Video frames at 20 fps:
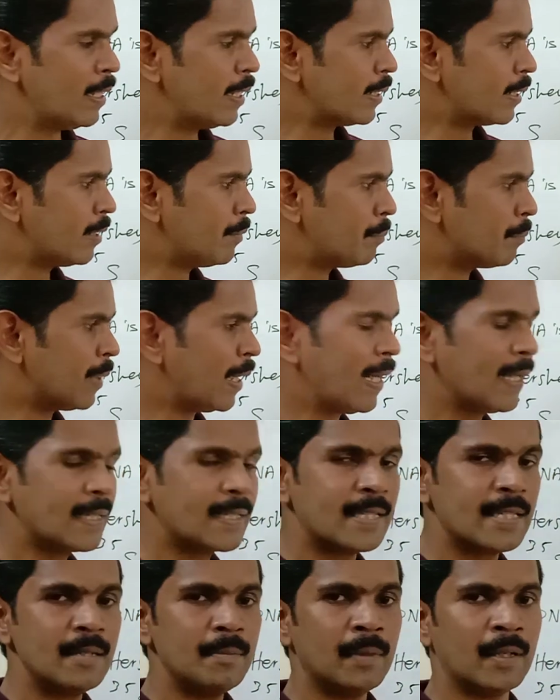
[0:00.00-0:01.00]
in
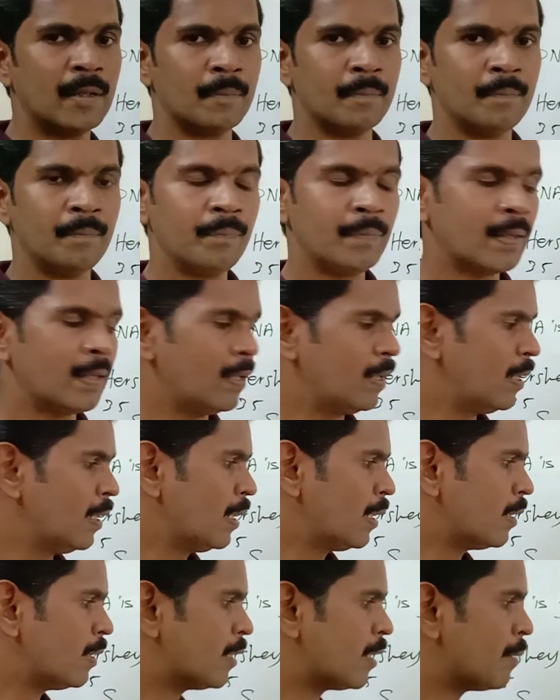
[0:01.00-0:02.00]
maximum,
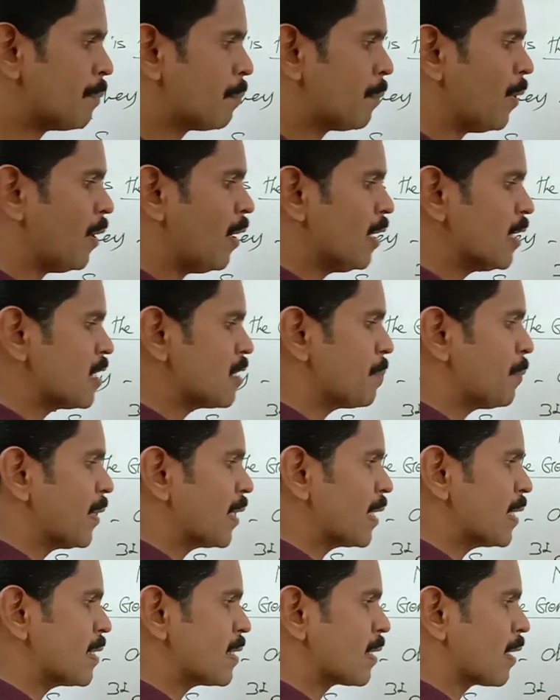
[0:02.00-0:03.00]
the
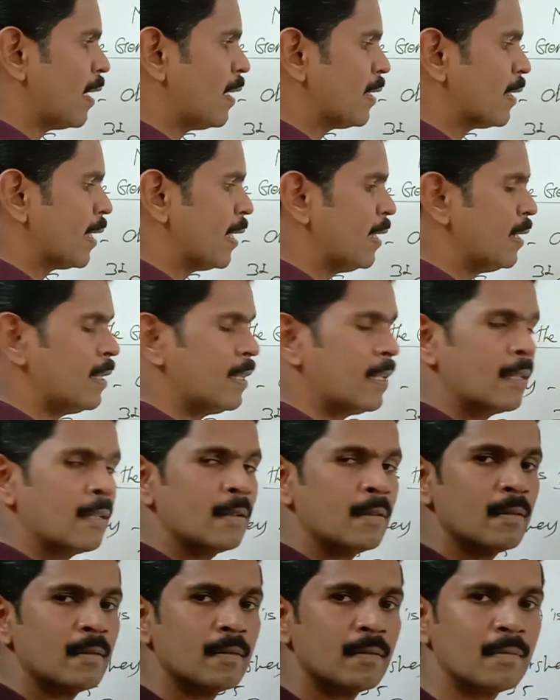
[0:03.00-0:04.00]
phosphorus
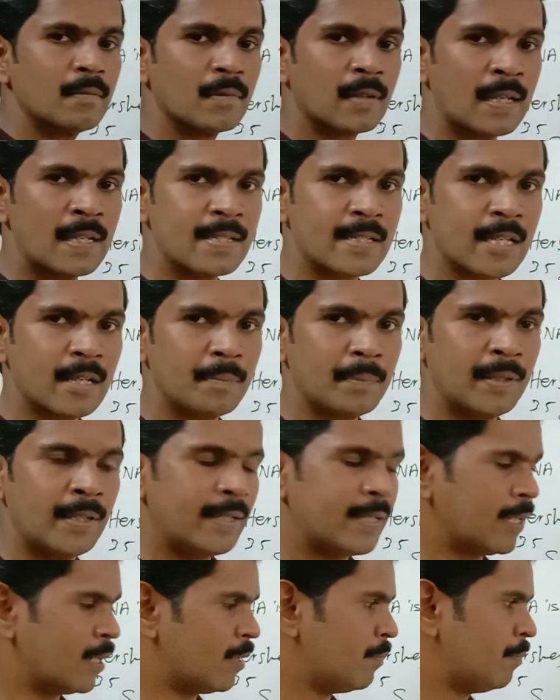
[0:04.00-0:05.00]
containing culture
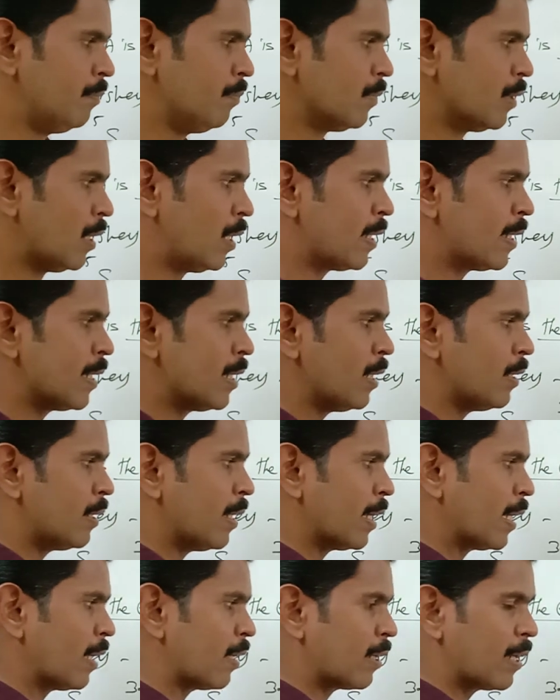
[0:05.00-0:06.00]
medium, already
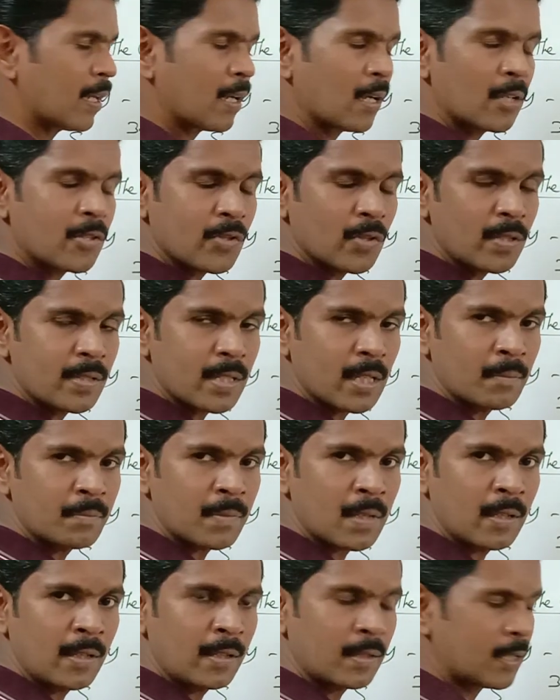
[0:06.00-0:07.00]
here also some
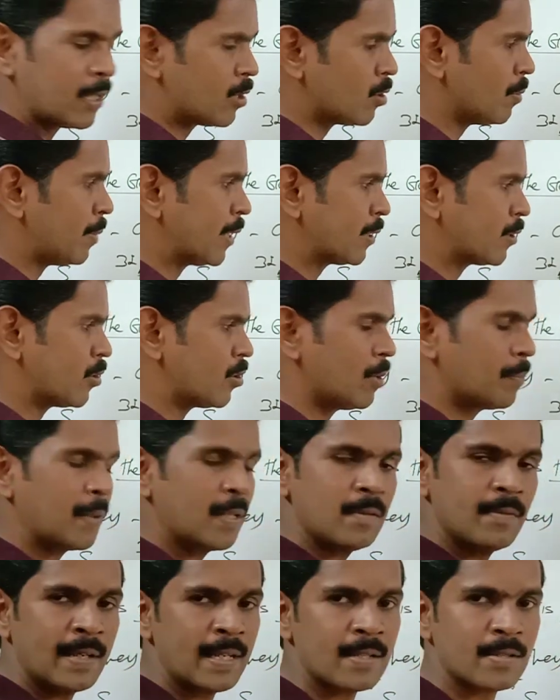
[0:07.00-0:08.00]
T2
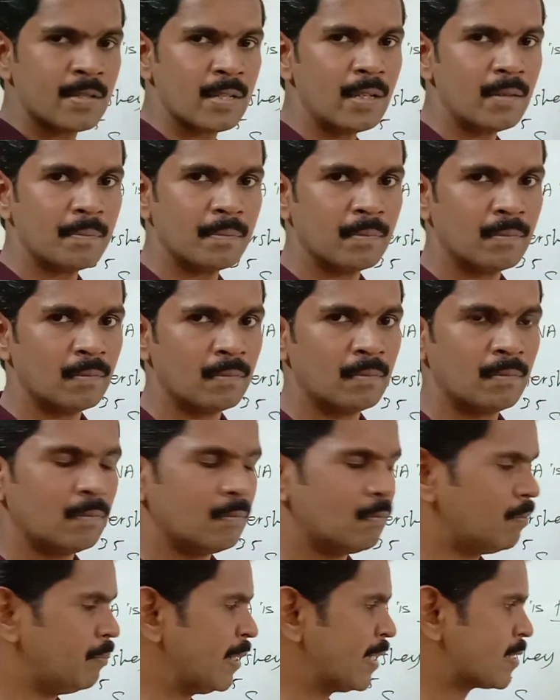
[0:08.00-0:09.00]
bacteriophage virus are
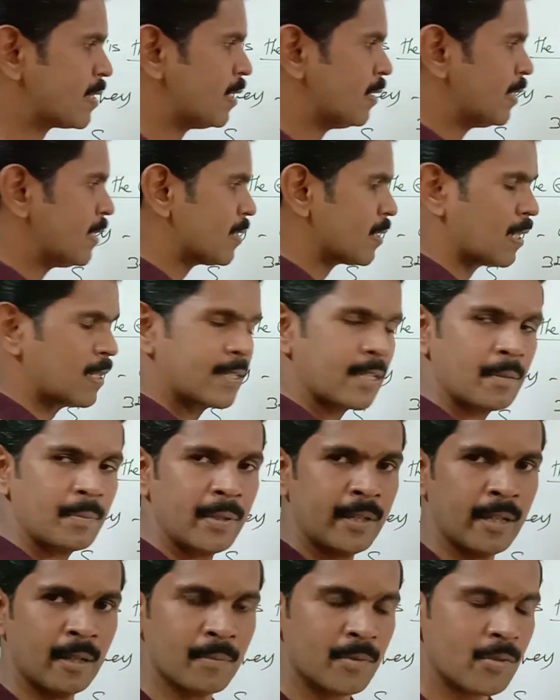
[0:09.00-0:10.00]
mixed in this culture
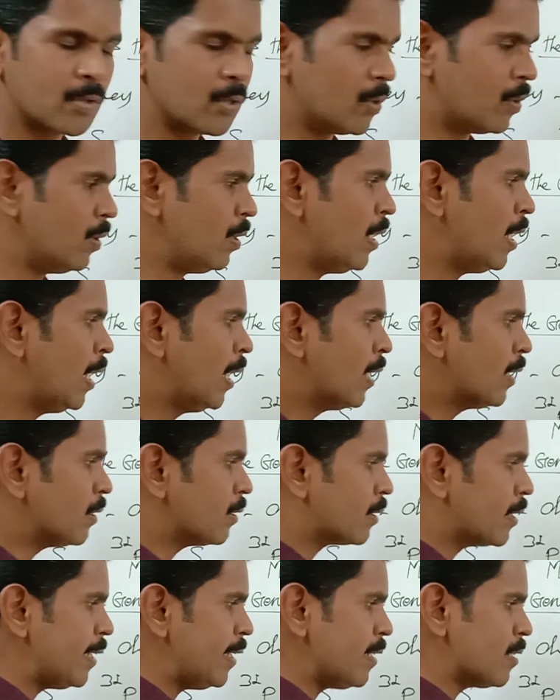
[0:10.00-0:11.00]
medium. So,
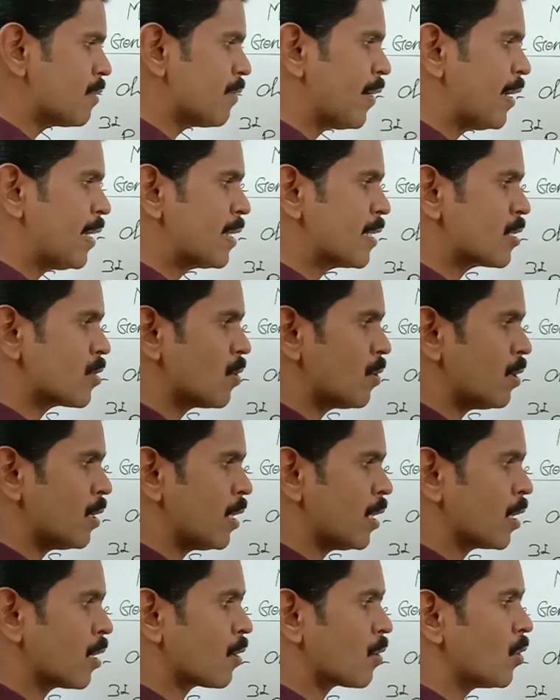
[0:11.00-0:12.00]
these virus
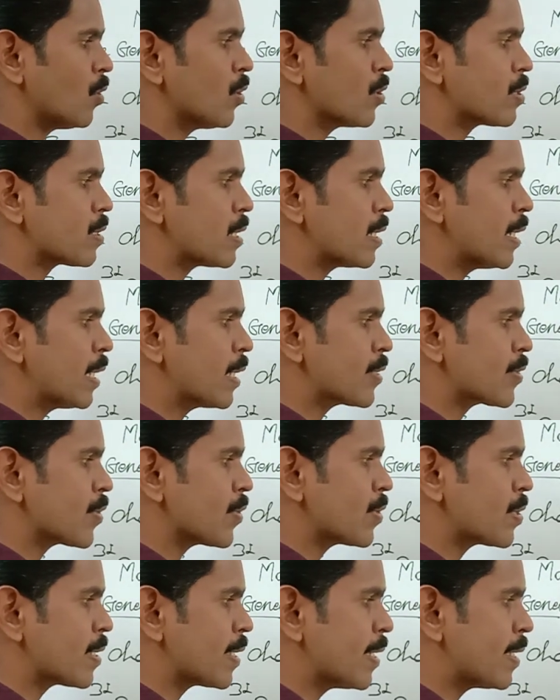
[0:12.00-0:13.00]
only closely
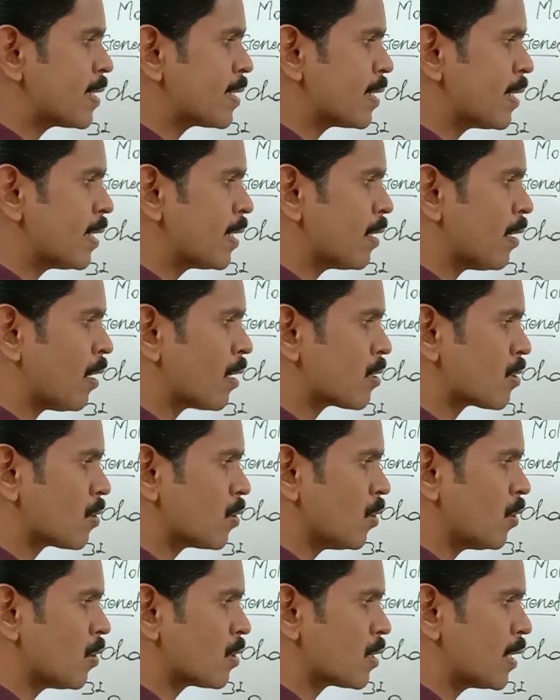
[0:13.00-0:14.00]
associated or
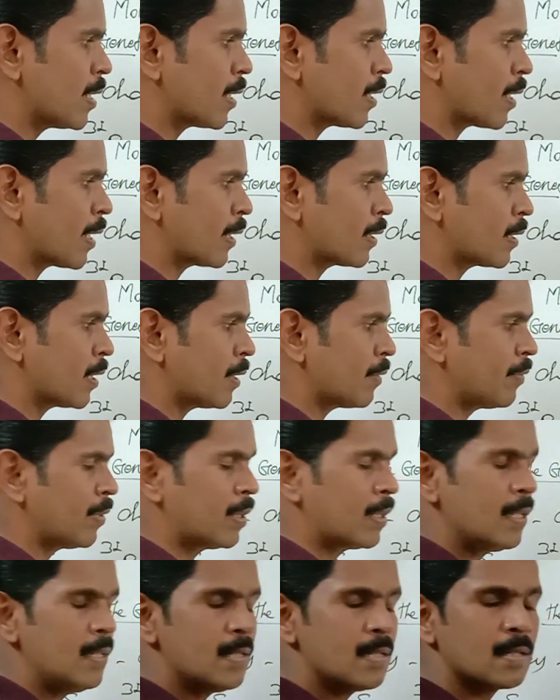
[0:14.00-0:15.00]
closely connected with
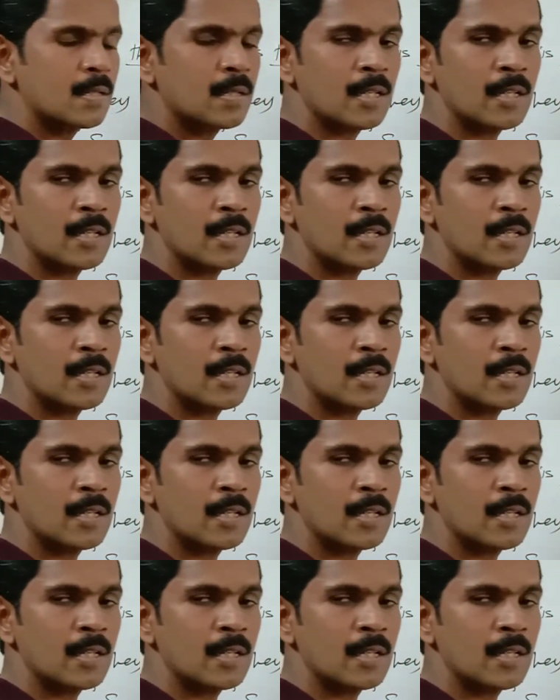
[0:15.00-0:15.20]
this